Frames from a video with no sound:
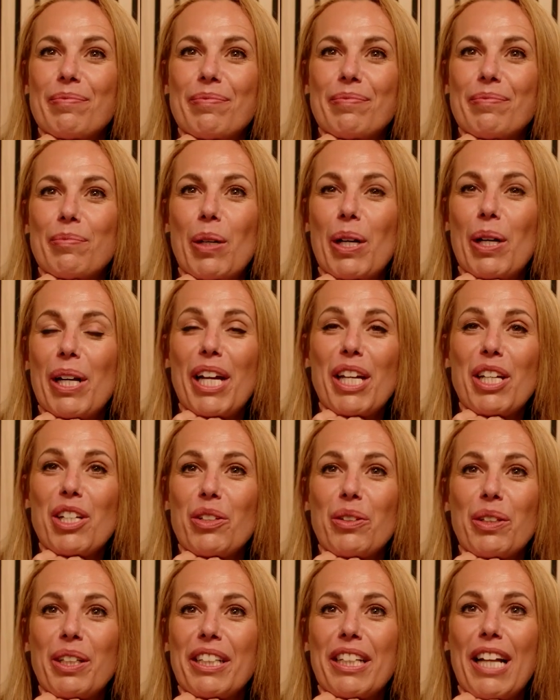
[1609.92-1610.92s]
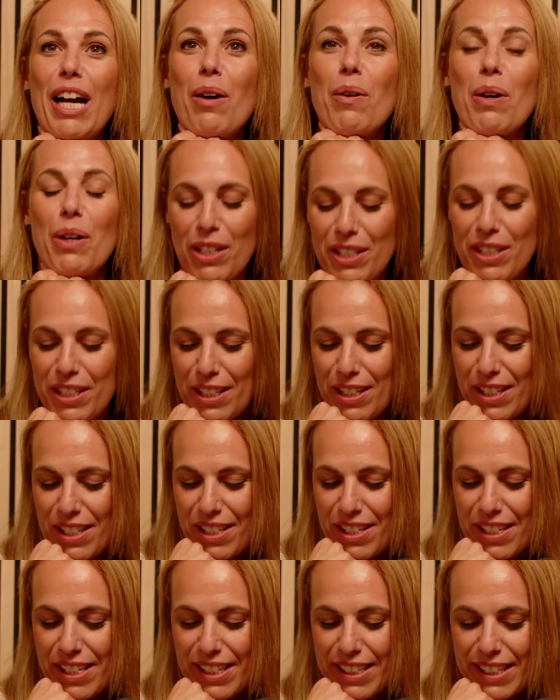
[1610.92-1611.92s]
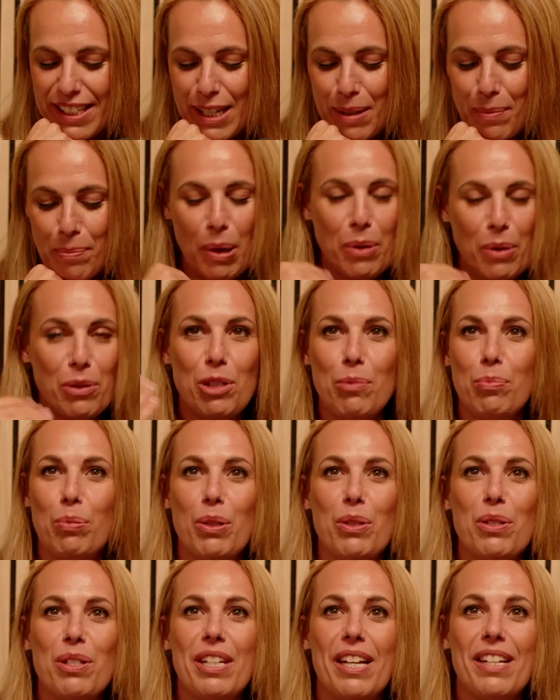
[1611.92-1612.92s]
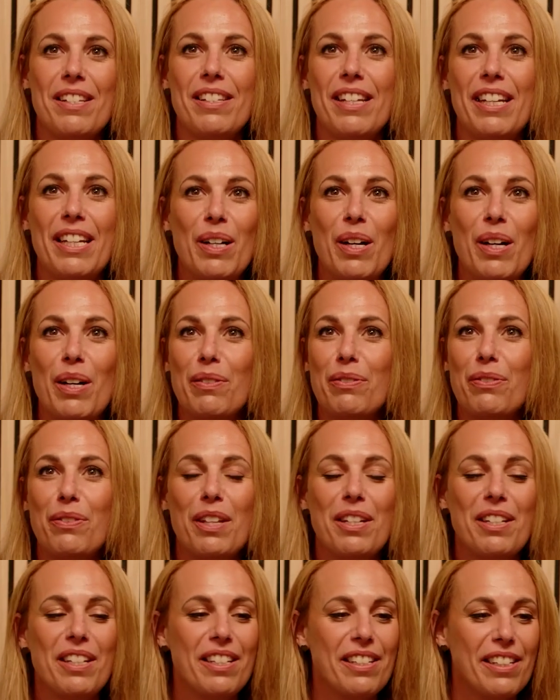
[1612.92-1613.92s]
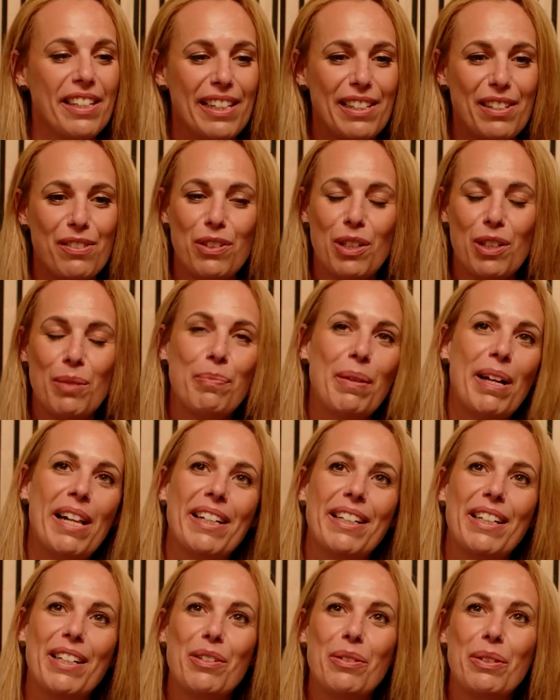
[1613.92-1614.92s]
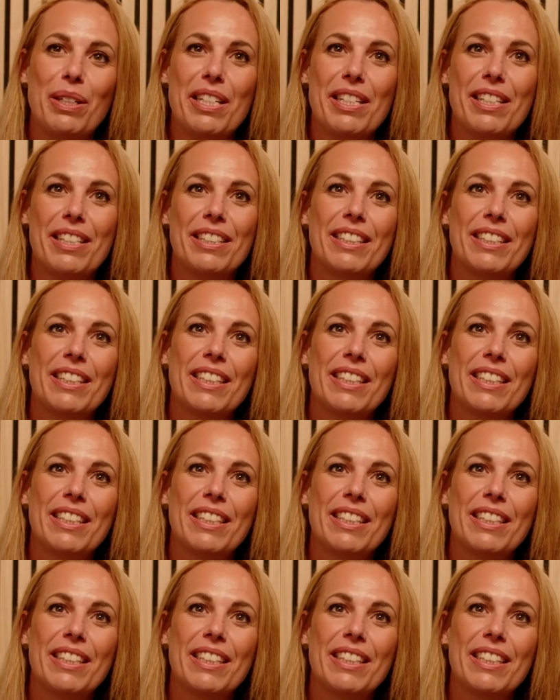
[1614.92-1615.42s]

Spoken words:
what are you doing now? Or is it still post processing of the details from Alcatraz?